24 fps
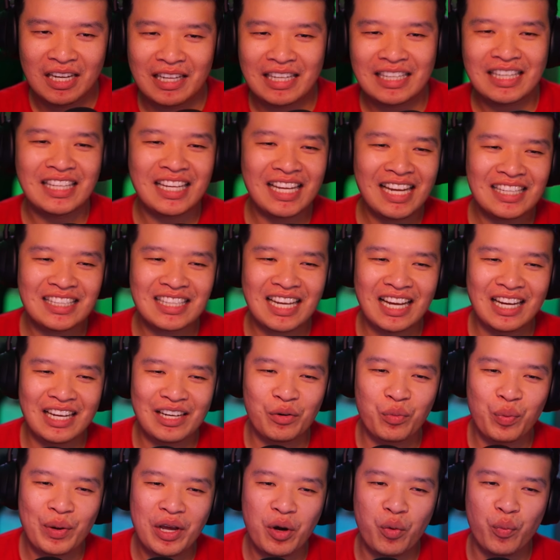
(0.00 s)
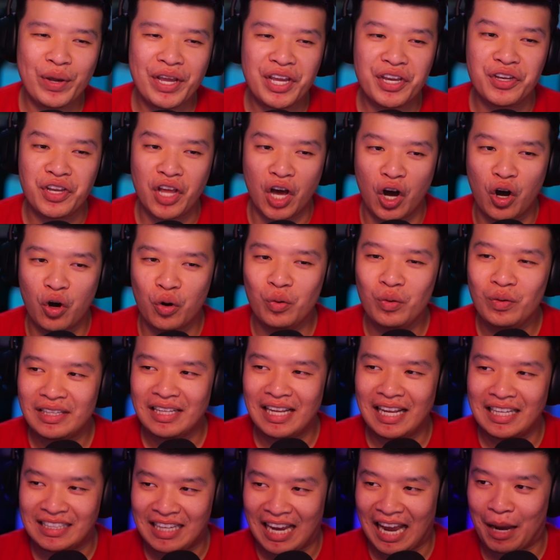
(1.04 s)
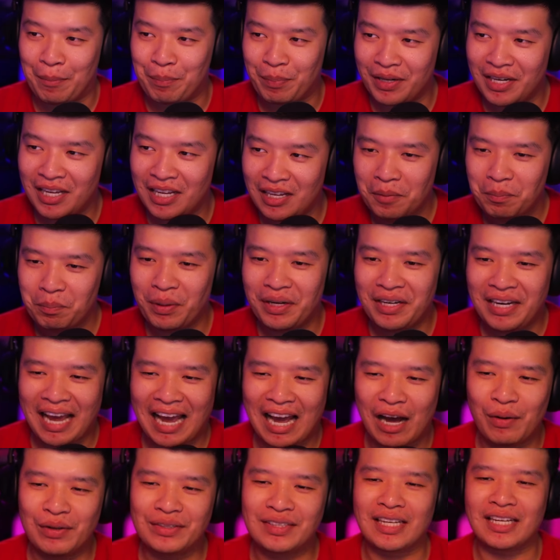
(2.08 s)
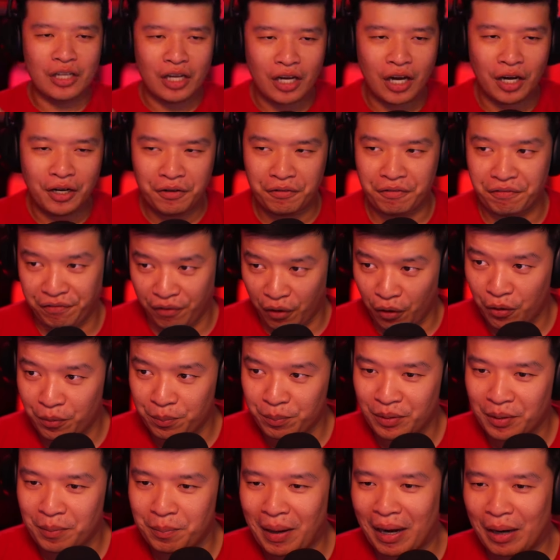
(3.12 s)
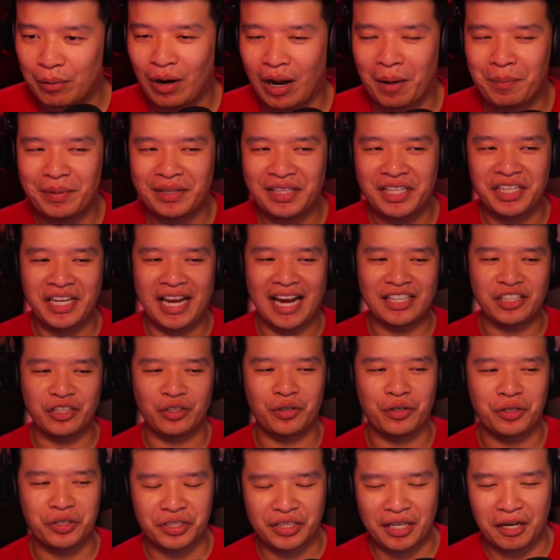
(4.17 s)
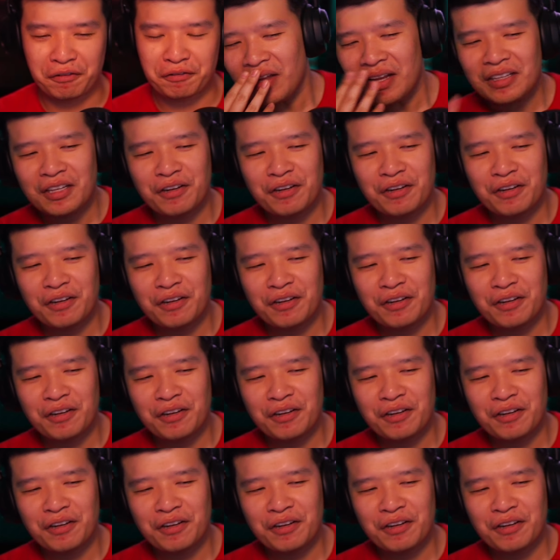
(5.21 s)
Like, the thing is that we know it's happening, but now it's, like, confirmed by Robin DiAngelo herself.